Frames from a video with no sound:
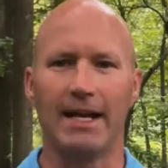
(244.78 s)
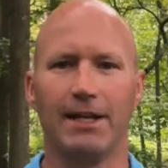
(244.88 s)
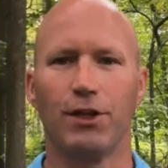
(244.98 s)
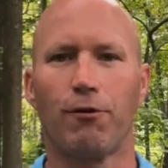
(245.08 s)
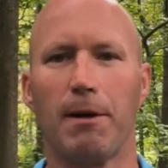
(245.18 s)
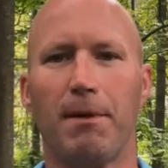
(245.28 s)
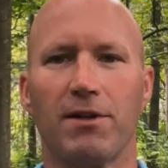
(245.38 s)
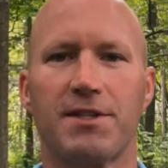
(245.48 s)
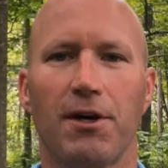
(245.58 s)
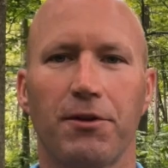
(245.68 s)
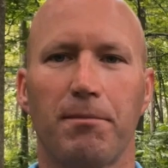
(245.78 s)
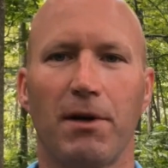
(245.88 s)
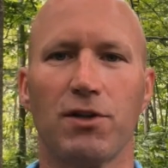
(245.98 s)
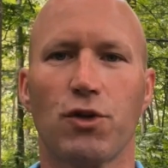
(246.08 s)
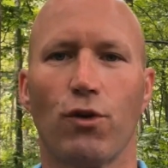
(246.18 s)
Heading into the Greenbelt south of
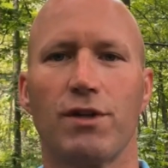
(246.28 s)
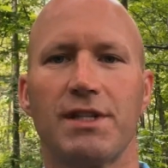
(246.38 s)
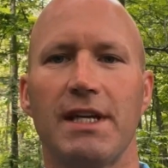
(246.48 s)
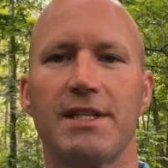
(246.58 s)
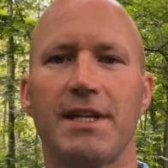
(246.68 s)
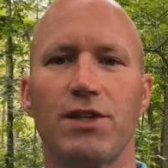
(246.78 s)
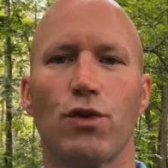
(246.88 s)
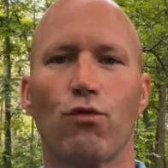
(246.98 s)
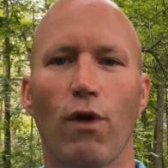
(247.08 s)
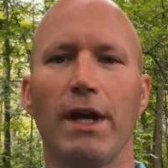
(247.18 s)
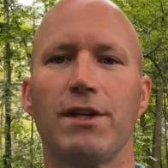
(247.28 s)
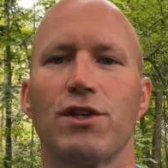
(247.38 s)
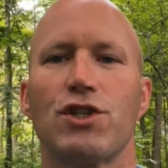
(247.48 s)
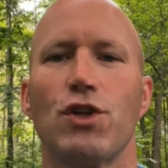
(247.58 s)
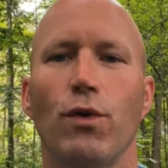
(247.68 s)
Bell's Corners East takes you right
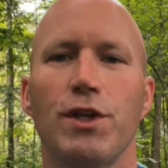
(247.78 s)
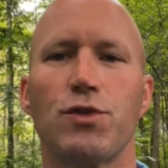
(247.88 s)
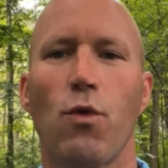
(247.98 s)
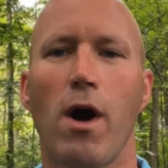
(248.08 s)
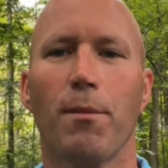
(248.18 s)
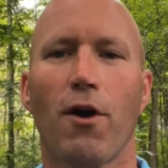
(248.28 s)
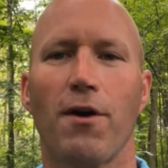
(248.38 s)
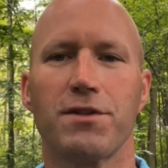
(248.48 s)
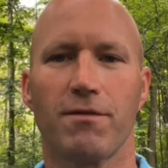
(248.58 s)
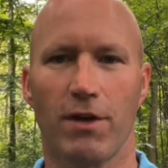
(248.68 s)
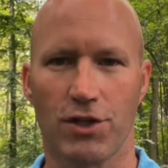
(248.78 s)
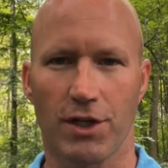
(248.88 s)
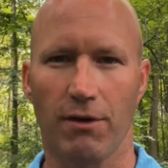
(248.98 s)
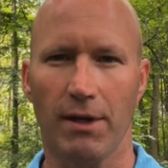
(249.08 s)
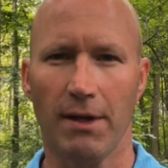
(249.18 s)
into Stony Swamp
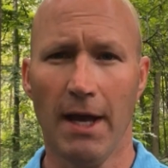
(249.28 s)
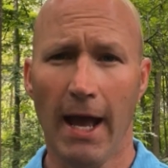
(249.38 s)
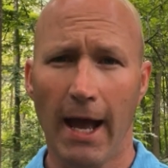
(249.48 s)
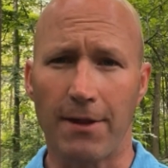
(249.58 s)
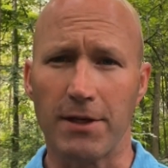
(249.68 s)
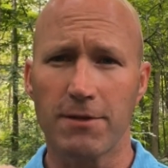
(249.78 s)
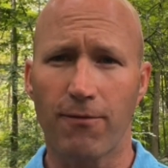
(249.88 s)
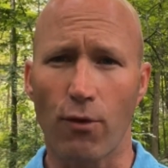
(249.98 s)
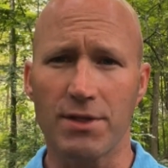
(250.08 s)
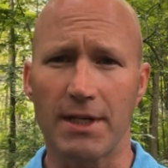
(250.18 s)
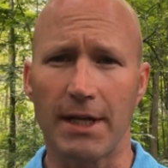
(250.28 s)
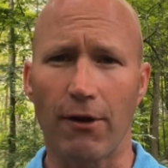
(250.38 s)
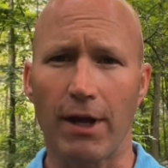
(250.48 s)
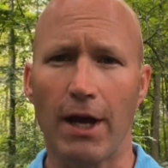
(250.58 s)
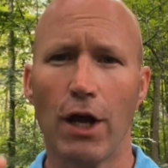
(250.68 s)
Conservation Area. And this forested
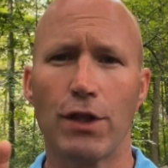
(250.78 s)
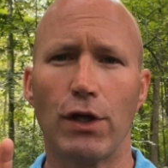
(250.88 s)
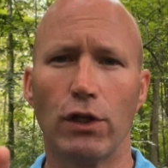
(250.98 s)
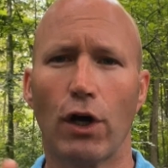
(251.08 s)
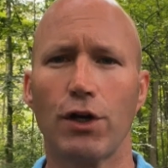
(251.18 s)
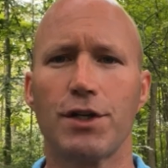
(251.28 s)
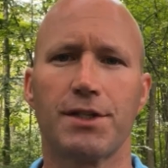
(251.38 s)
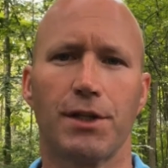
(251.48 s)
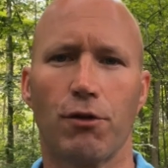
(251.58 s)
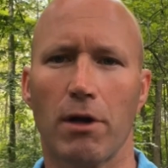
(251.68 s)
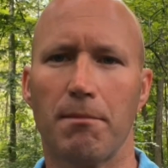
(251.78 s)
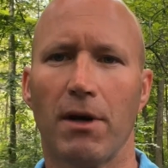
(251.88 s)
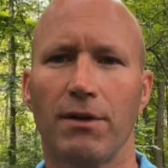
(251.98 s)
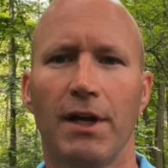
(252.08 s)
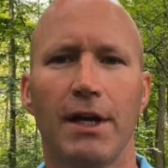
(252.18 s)
area, the largest of the
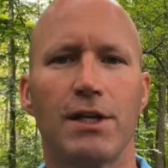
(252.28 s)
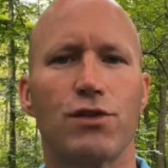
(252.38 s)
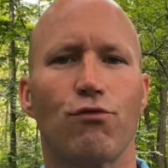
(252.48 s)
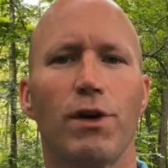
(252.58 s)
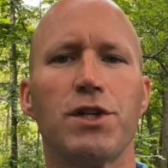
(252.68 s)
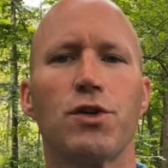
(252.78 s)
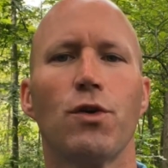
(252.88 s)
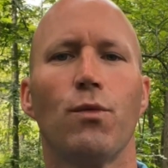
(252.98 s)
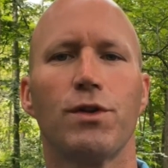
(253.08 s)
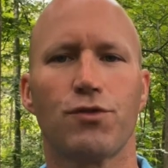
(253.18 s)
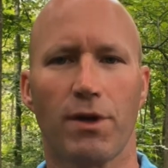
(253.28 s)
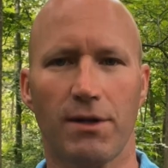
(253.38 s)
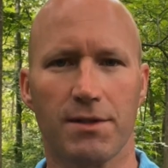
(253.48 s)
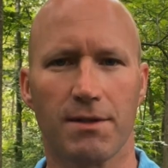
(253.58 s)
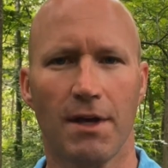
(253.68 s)
Greenbelt, is rich with
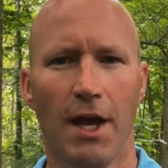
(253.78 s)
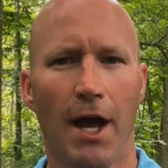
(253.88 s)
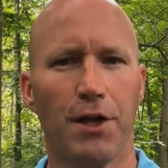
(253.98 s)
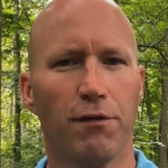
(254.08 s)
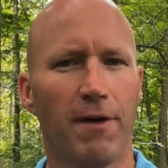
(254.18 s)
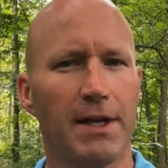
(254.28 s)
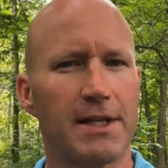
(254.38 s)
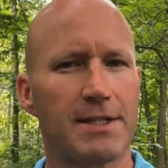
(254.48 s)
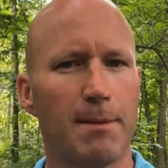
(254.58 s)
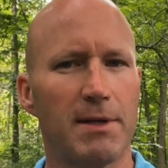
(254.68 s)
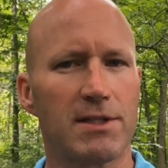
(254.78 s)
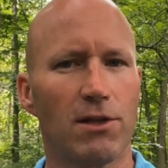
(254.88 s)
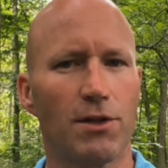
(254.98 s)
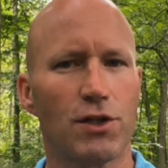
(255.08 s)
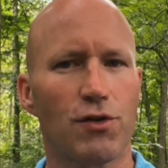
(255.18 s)
trails. And you'll find exhibits
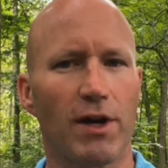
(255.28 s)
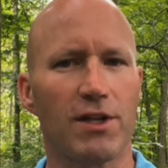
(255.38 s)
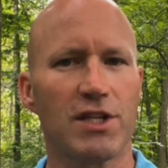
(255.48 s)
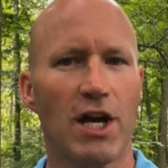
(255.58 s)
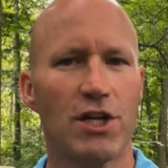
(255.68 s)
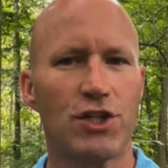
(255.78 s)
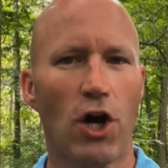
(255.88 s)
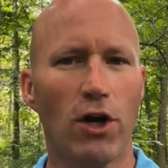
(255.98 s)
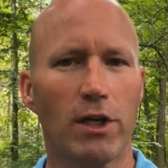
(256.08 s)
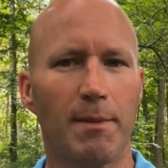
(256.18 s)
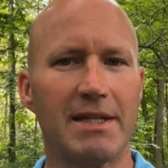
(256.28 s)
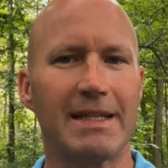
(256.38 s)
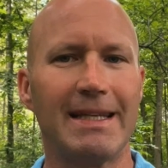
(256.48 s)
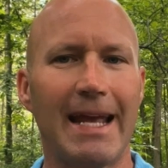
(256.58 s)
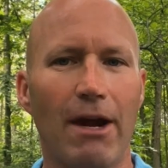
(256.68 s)
along the trails
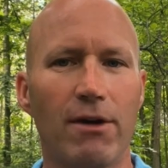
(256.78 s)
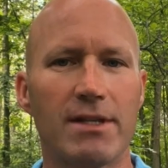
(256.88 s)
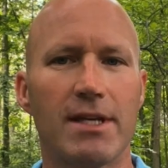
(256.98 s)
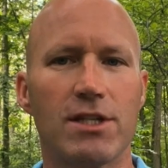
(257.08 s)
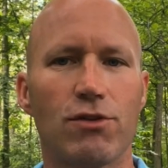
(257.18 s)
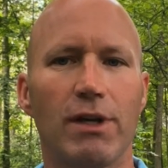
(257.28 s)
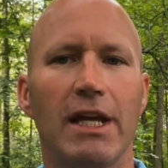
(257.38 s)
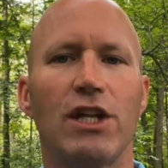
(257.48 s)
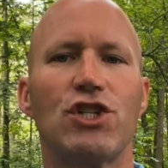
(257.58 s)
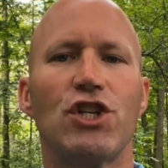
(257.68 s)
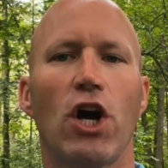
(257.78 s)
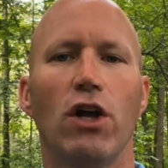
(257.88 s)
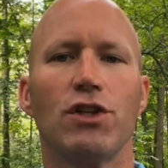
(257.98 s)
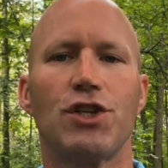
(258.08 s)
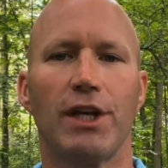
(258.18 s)
documenting the area's history and
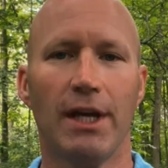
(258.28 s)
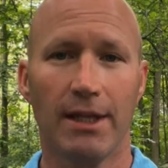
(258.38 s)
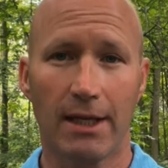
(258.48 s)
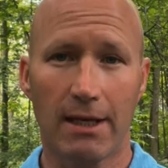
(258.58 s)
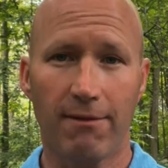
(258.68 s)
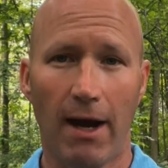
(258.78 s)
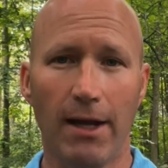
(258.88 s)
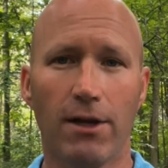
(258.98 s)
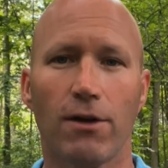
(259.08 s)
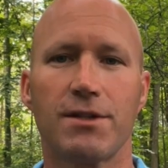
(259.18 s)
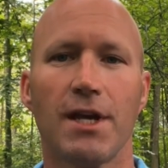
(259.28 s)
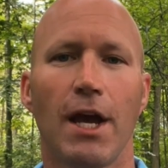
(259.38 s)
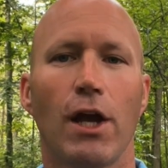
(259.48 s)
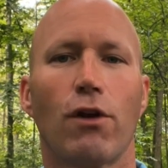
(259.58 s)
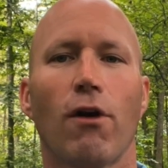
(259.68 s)
geology that give hikers
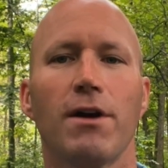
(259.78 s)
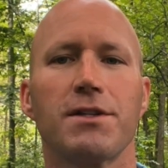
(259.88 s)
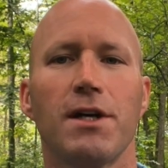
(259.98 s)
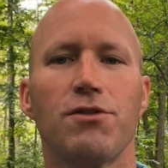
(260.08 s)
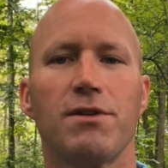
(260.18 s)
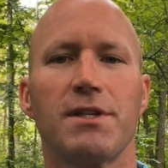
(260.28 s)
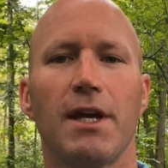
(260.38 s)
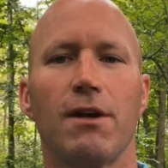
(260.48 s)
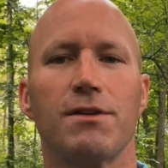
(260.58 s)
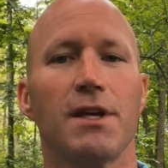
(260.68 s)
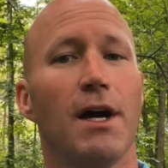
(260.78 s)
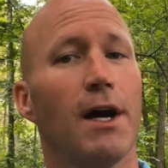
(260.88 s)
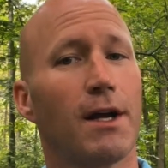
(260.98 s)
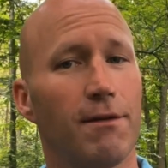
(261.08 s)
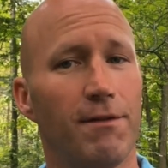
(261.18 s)
and cross-country skiers
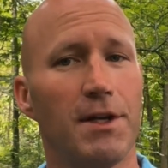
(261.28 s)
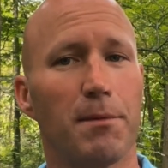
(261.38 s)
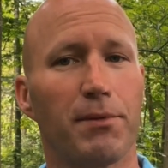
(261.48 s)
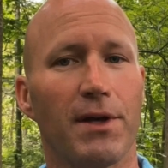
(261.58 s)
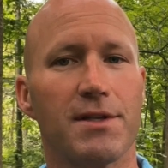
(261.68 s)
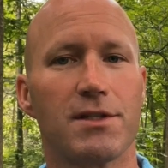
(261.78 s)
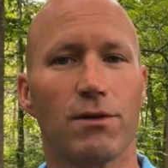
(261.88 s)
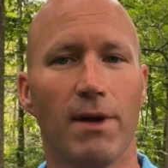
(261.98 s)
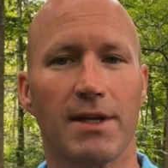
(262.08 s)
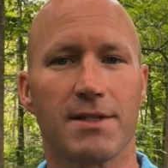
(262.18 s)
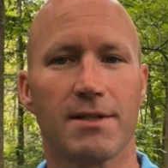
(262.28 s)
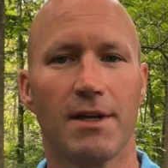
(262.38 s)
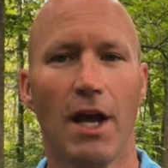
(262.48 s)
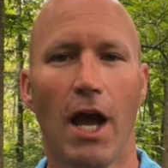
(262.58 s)
a convenient place to rest.